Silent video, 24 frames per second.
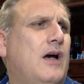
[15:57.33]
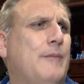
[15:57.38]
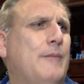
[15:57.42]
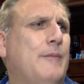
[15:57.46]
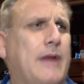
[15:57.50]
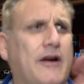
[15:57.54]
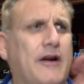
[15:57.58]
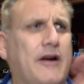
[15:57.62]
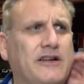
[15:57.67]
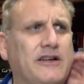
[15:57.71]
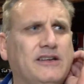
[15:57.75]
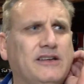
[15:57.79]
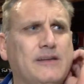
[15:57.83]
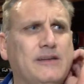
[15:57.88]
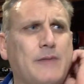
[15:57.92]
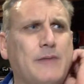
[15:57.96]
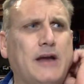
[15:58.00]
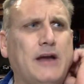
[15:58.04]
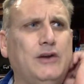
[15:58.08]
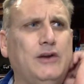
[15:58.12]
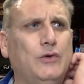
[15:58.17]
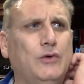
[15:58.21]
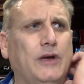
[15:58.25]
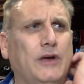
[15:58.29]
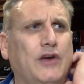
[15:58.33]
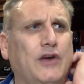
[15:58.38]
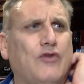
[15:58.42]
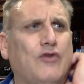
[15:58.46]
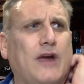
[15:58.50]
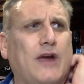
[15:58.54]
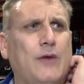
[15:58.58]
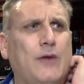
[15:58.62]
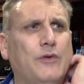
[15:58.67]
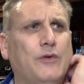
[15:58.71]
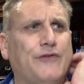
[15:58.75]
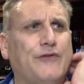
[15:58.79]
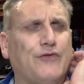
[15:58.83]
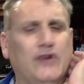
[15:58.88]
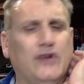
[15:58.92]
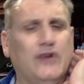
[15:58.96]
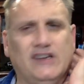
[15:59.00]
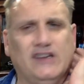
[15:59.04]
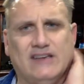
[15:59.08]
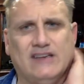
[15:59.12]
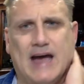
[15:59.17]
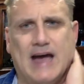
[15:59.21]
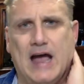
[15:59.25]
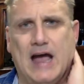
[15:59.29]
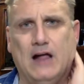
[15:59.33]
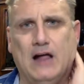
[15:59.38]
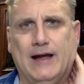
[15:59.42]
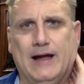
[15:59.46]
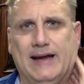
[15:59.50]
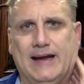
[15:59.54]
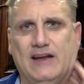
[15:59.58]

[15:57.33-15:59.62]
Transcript: Mary says, I'm not doing great with freestyle.